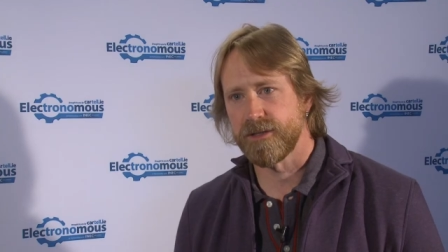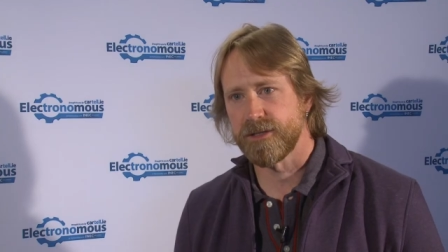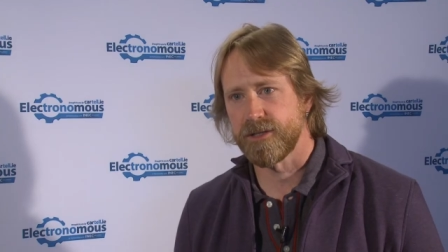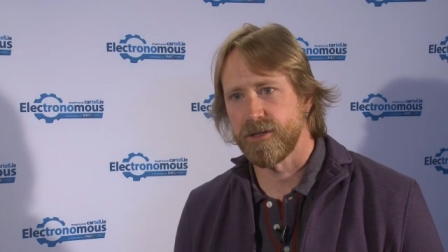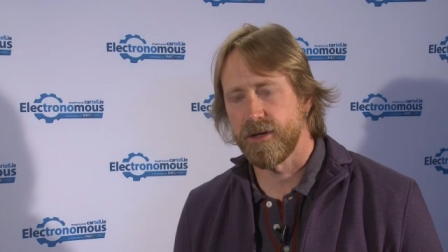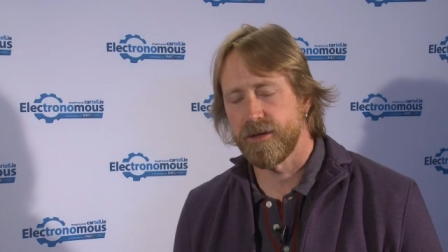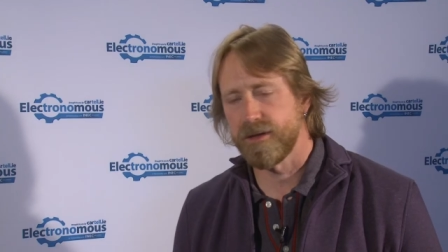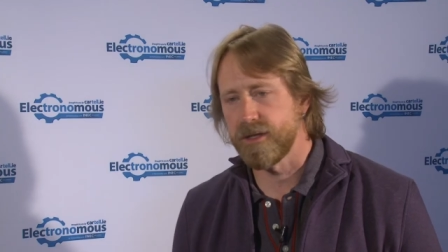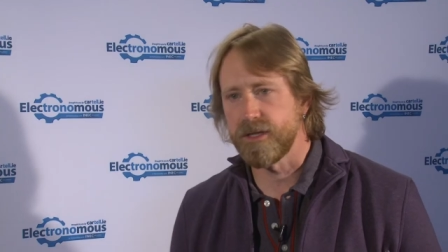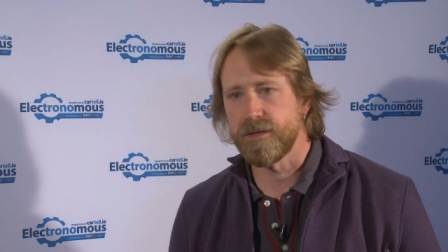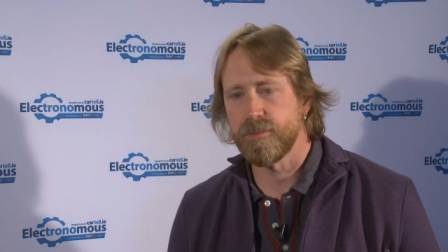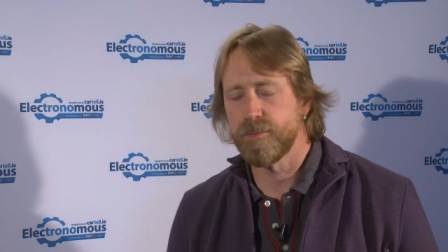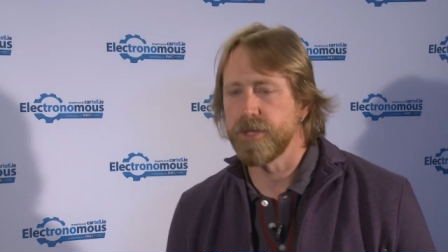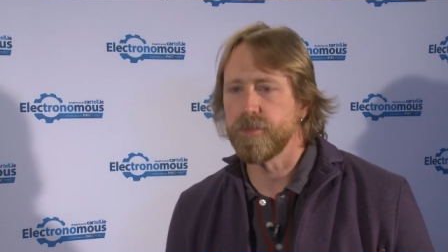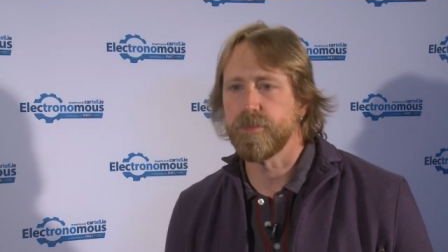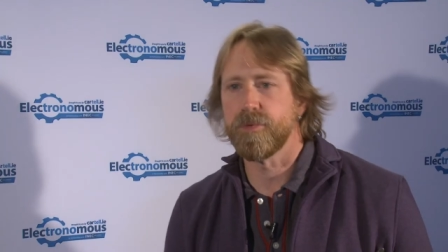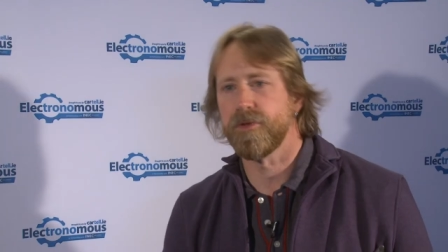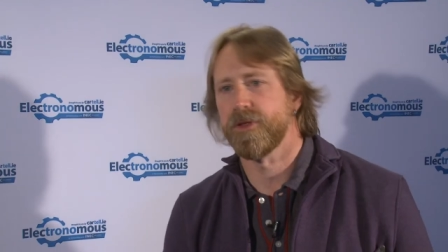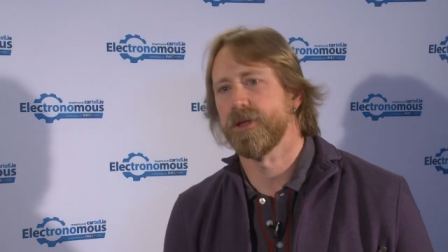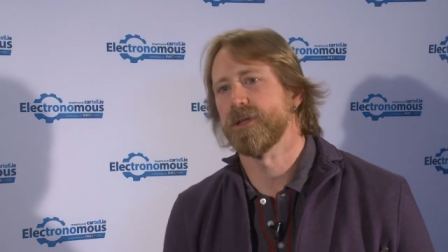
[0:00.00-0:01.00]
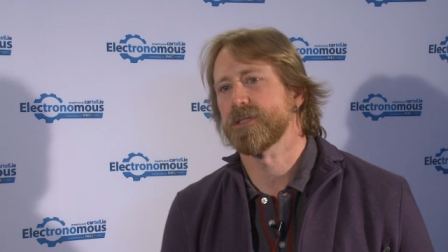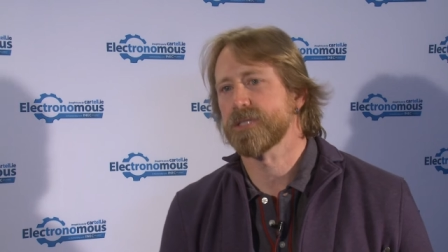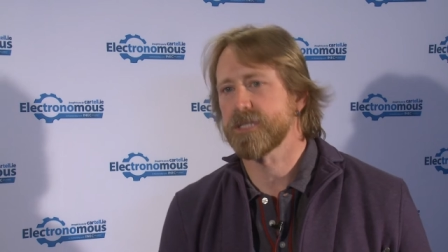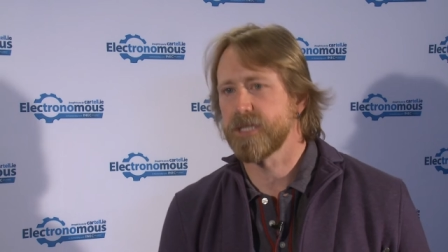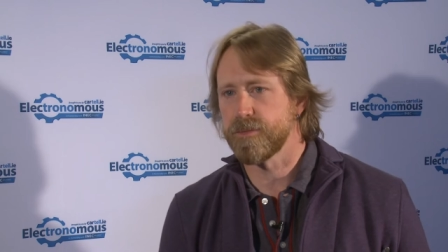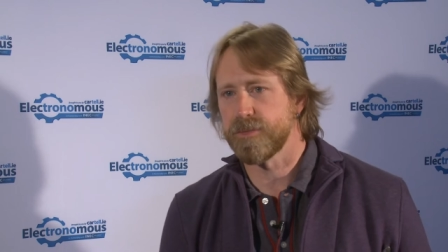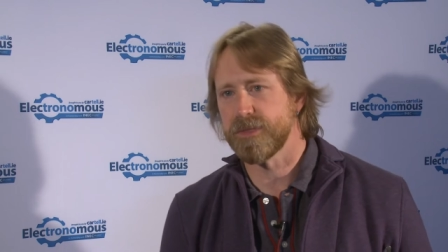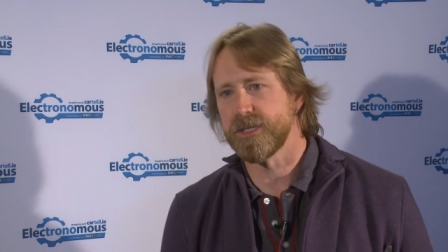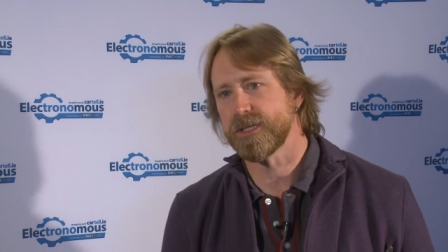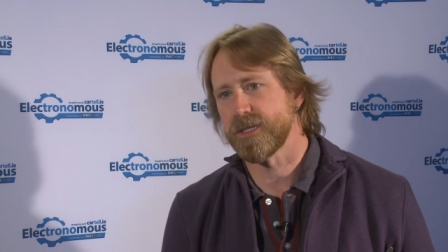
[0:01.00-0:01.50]
So I think people that
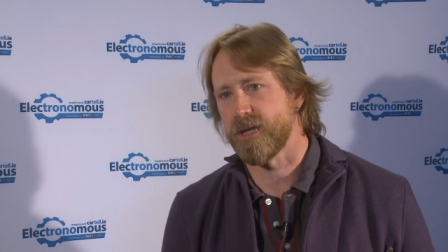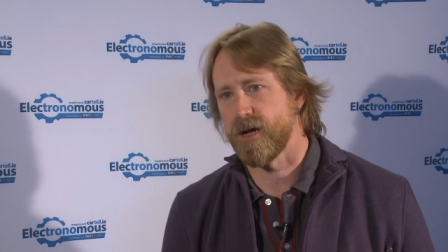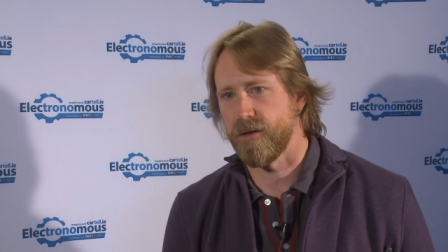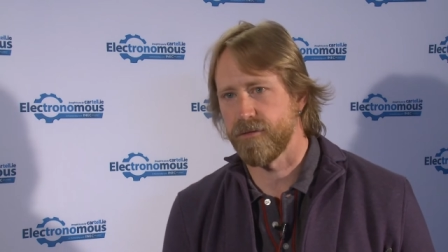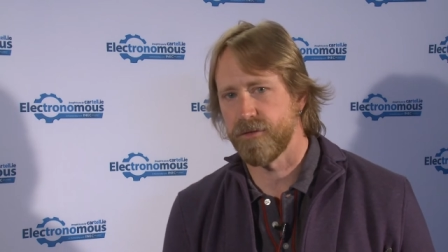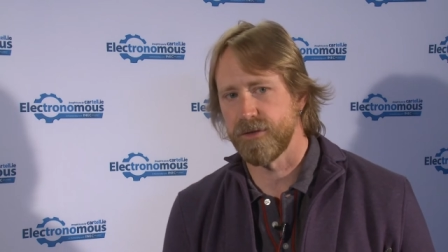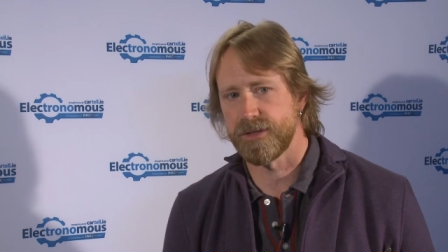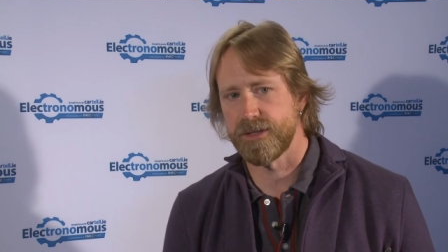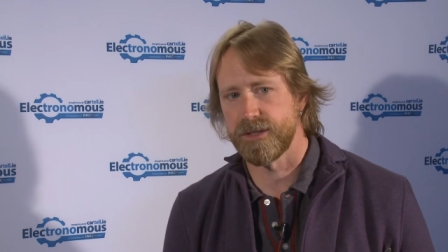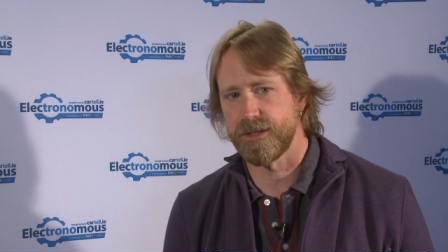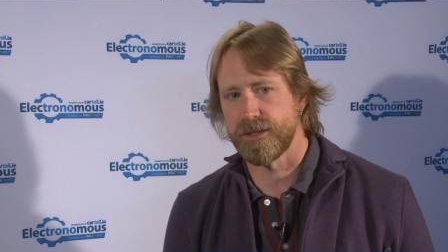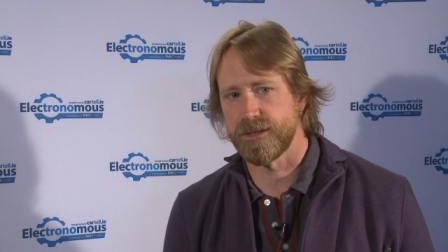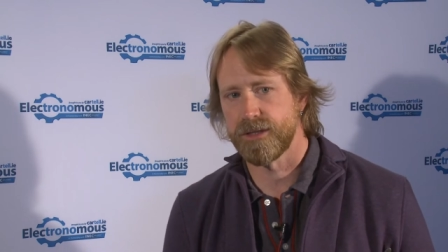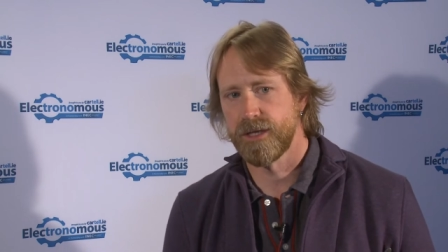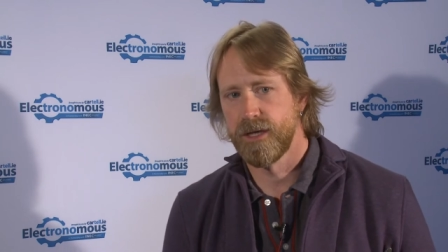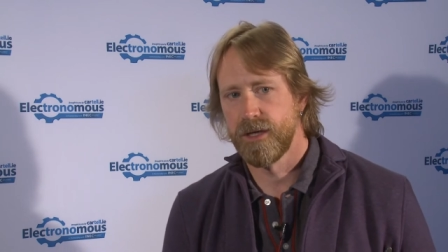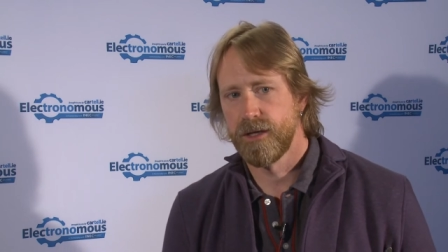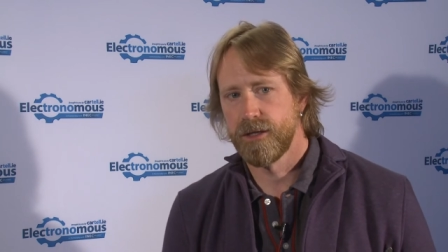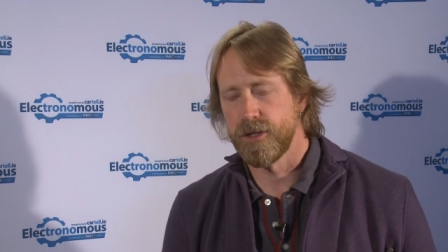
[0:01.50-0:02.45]
skip these conferences,